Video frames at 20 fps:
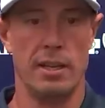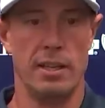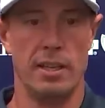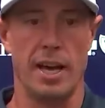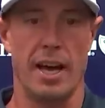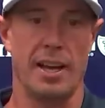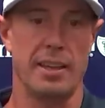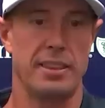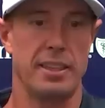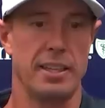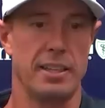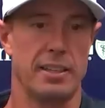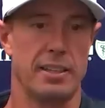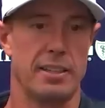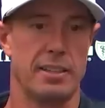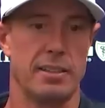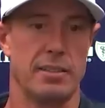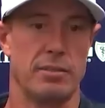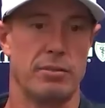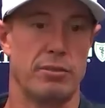Yeah, I think
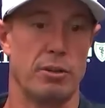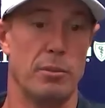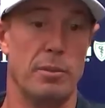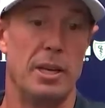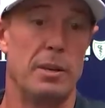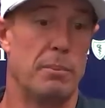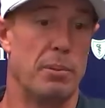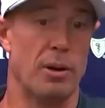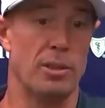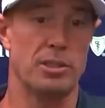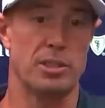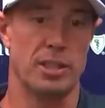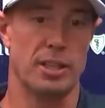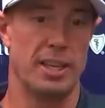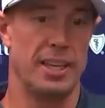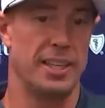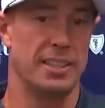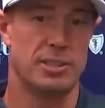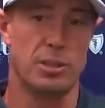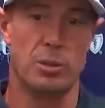for me
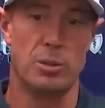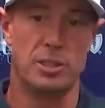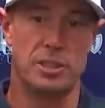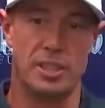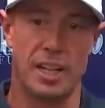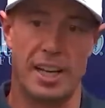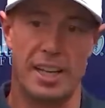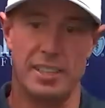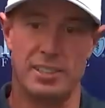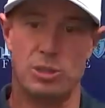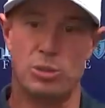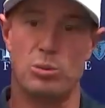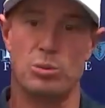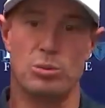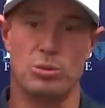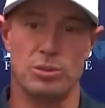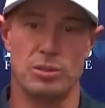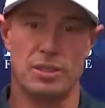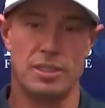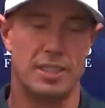personally, it's always nice
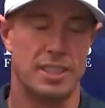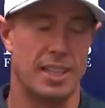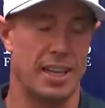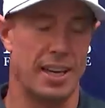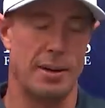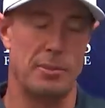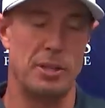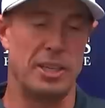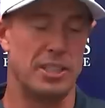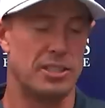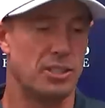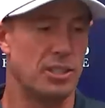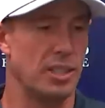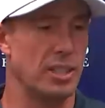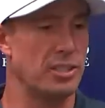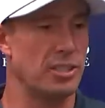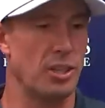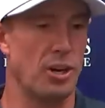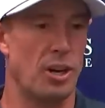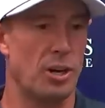I mean, it's
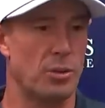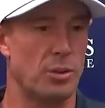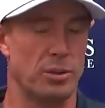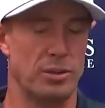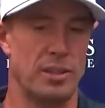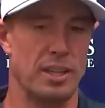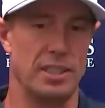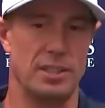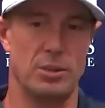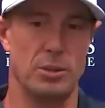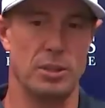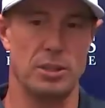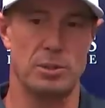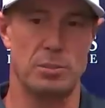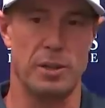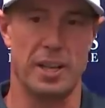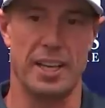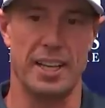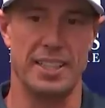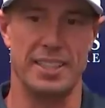it's an awkward thing to
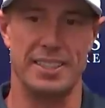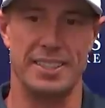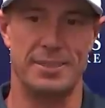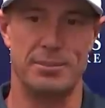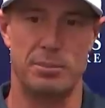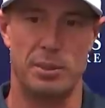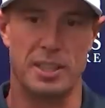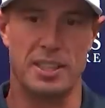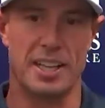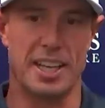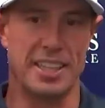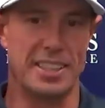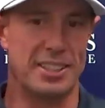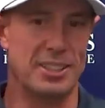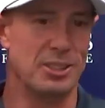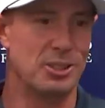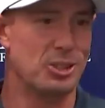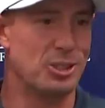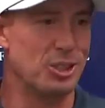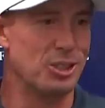explain, but like
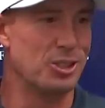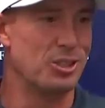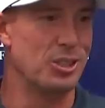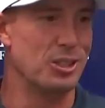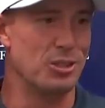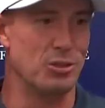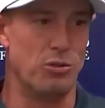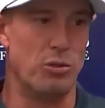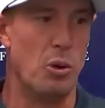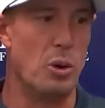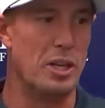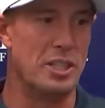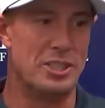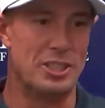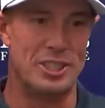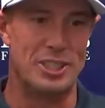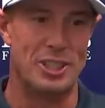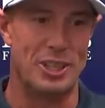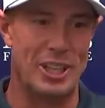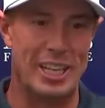there's just this voice
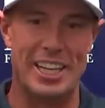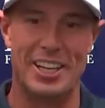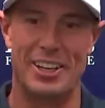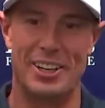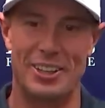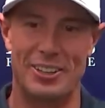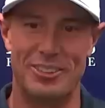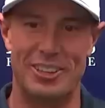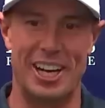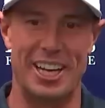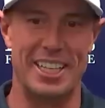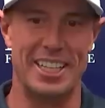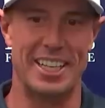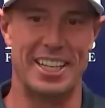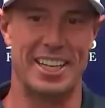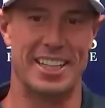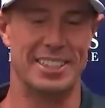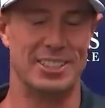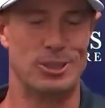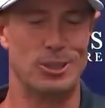in your ear, right?
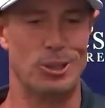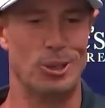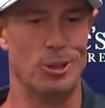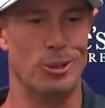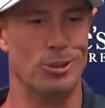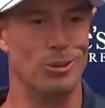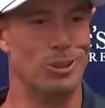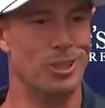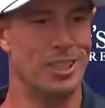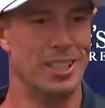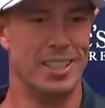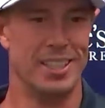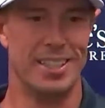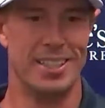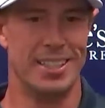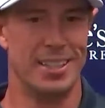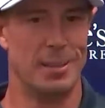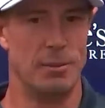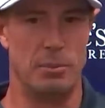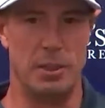And so,
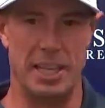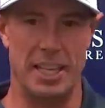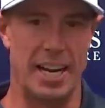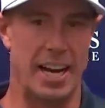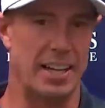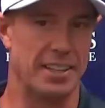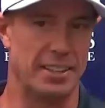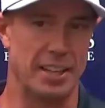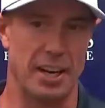being out